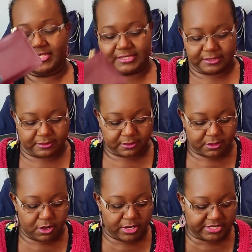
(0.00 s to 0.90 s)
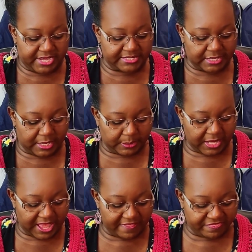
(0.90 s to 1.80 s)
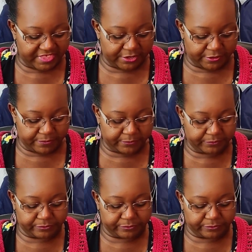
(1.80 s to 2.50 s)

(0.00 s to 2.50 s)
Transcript: this card case a lot thinner.